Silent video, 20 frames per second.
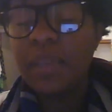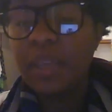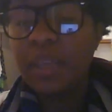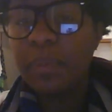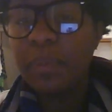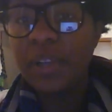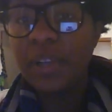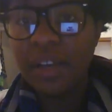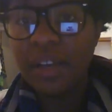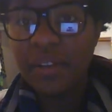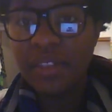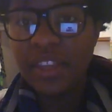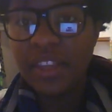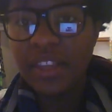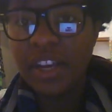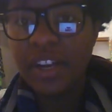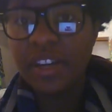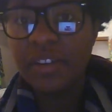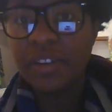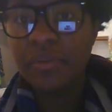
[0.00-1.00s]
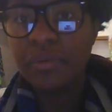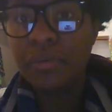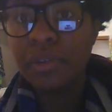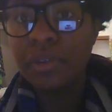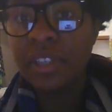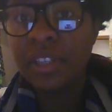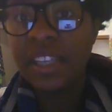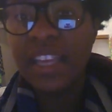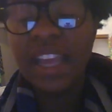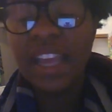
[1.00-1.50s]
people out there and
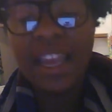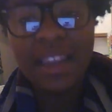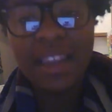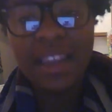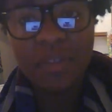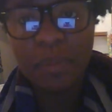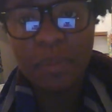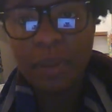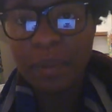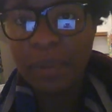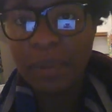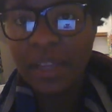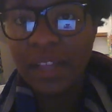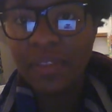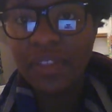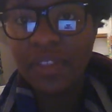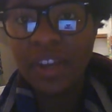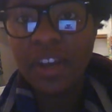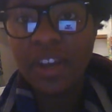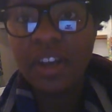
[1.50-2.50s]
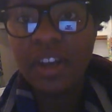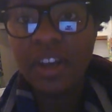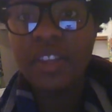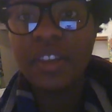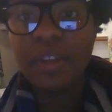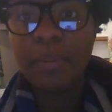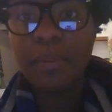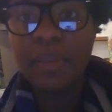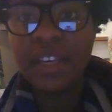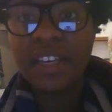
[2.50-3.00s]
really hateful people out there, and
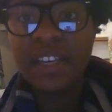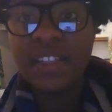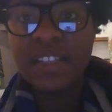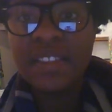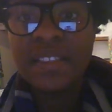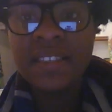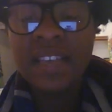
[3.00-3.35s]
the biggest